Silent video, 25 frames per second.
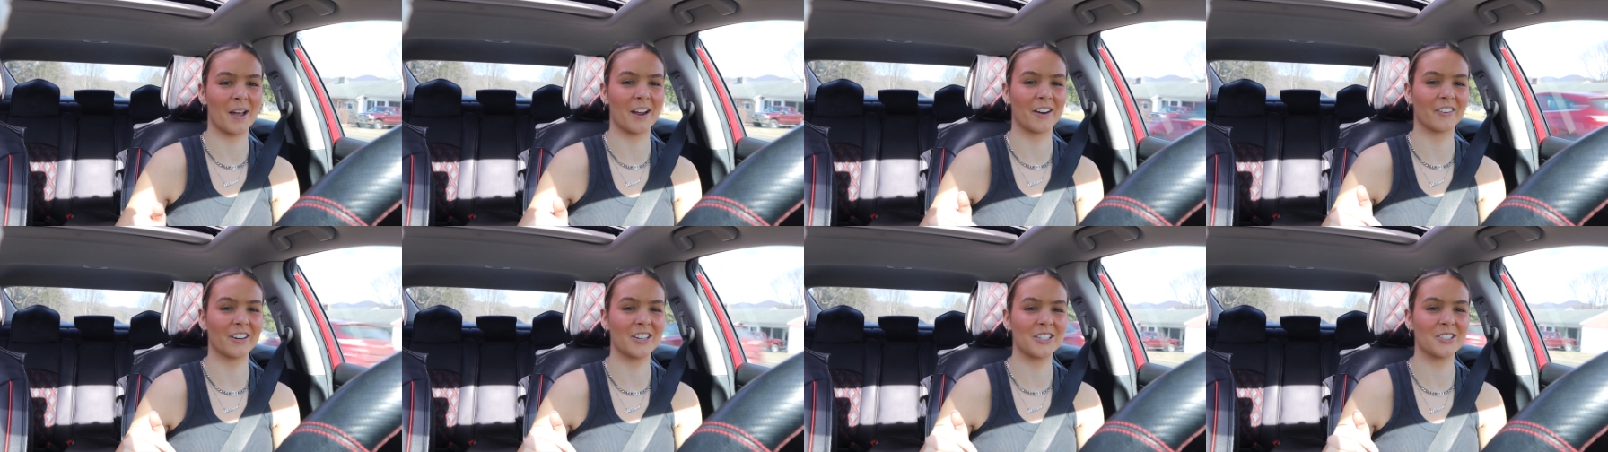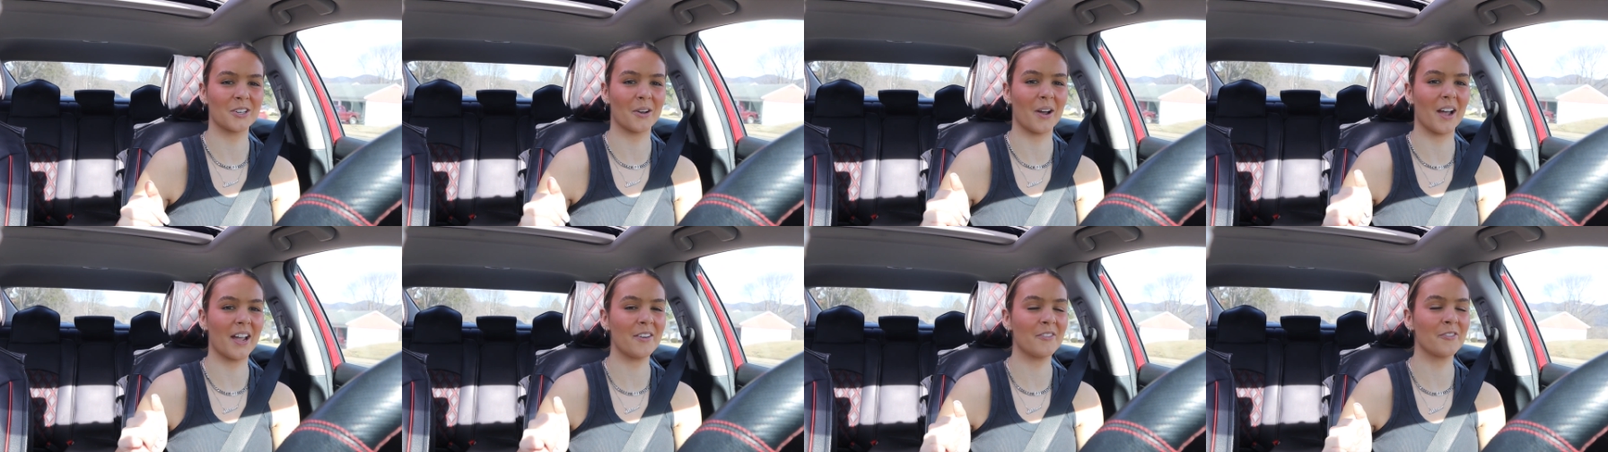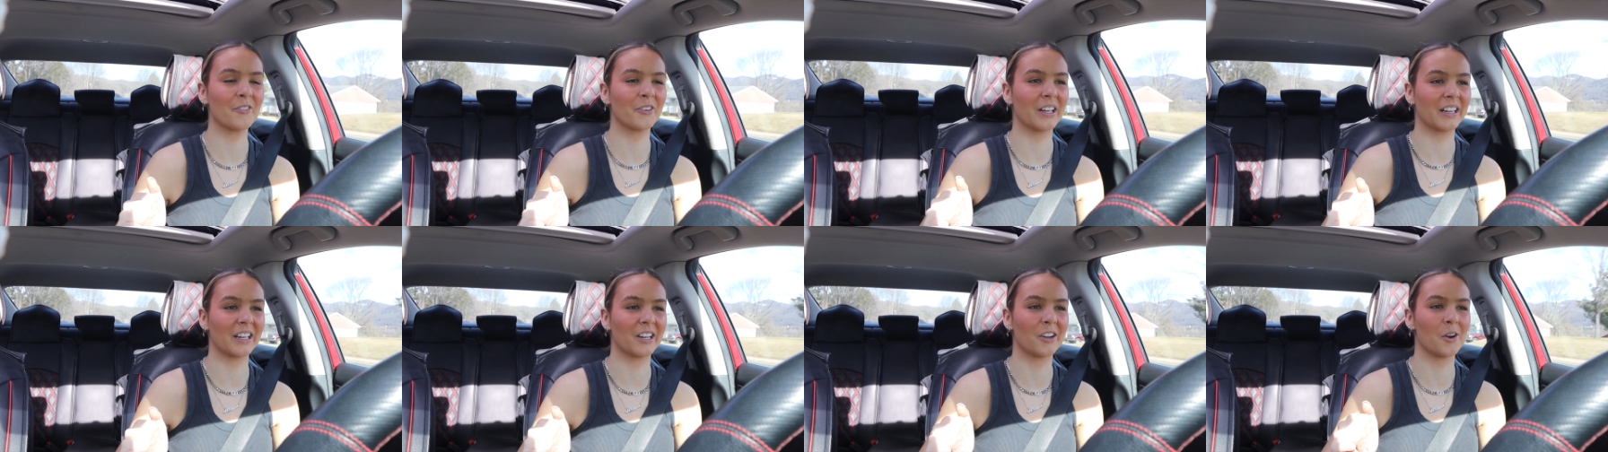battery, so I
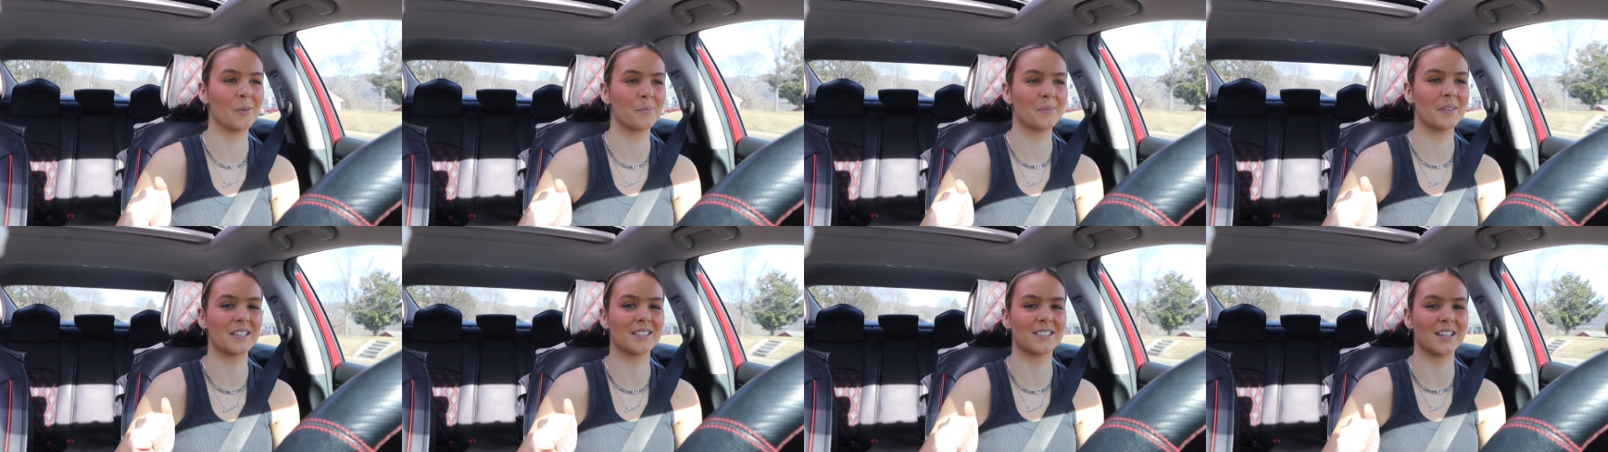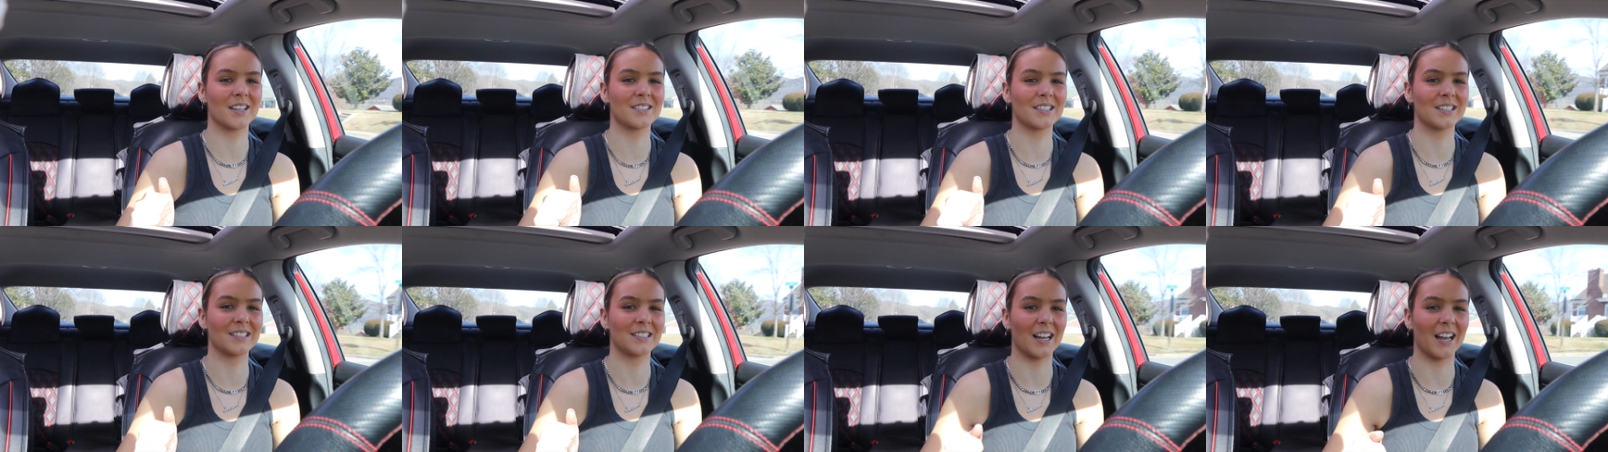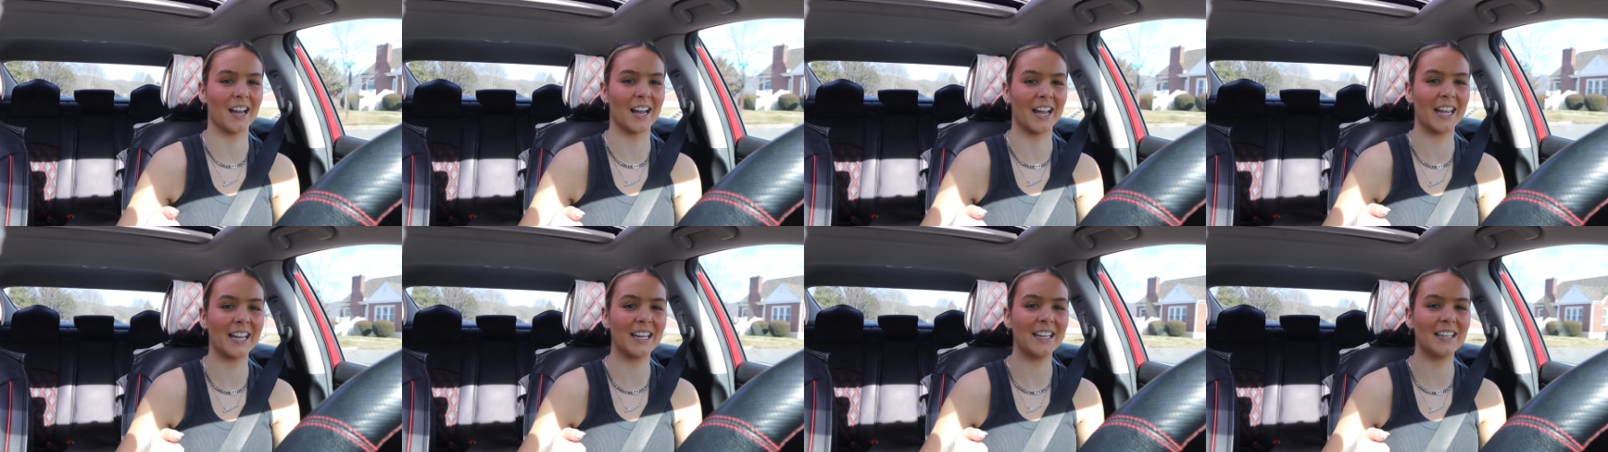really hope this doesn't
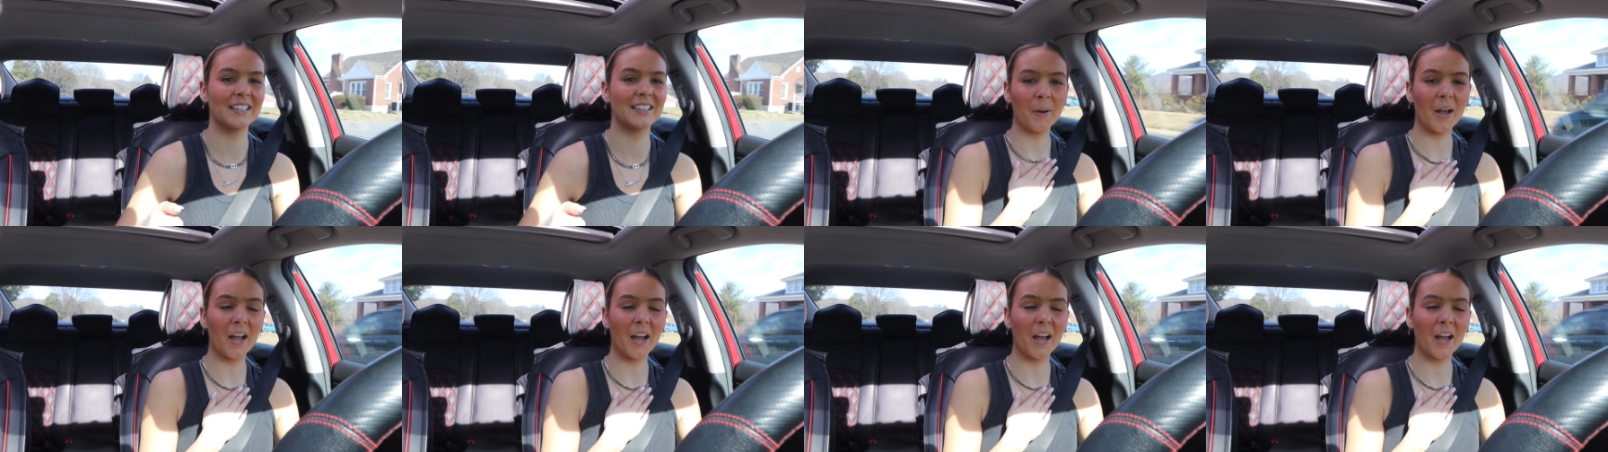die.